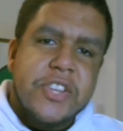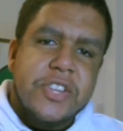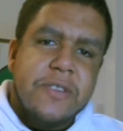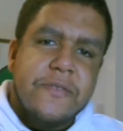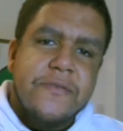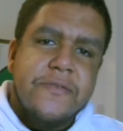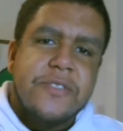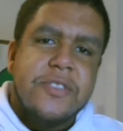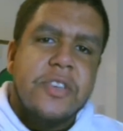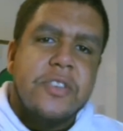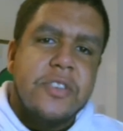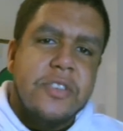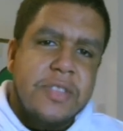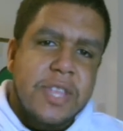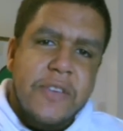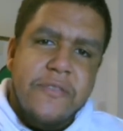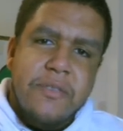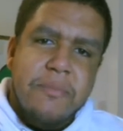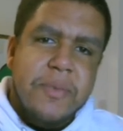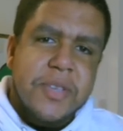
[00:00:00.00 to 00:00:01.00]
on so you
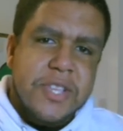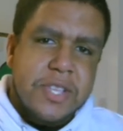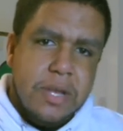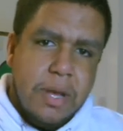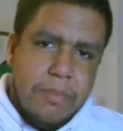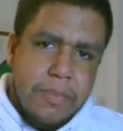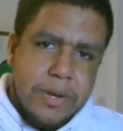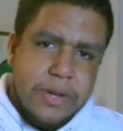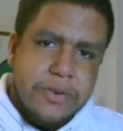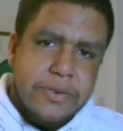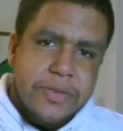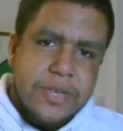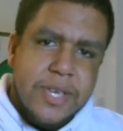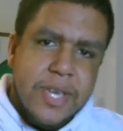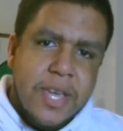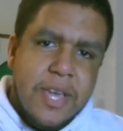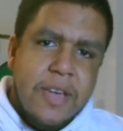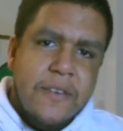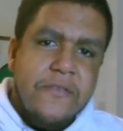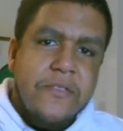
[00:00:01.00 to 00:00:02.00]
never miss an upload
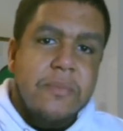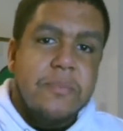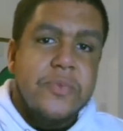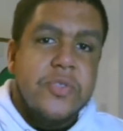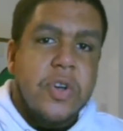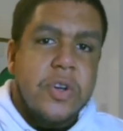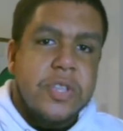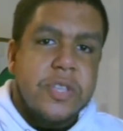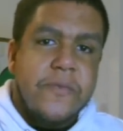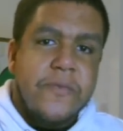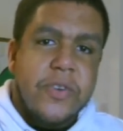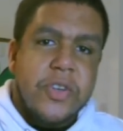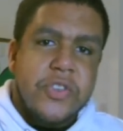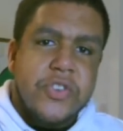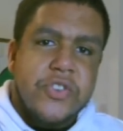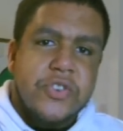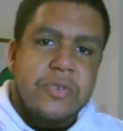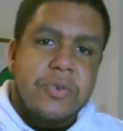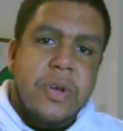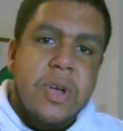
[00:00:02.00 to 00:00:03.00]
from Dr.
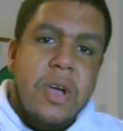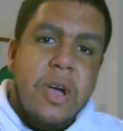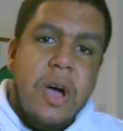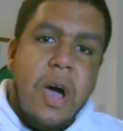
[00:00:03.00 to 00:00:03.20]
Virtual.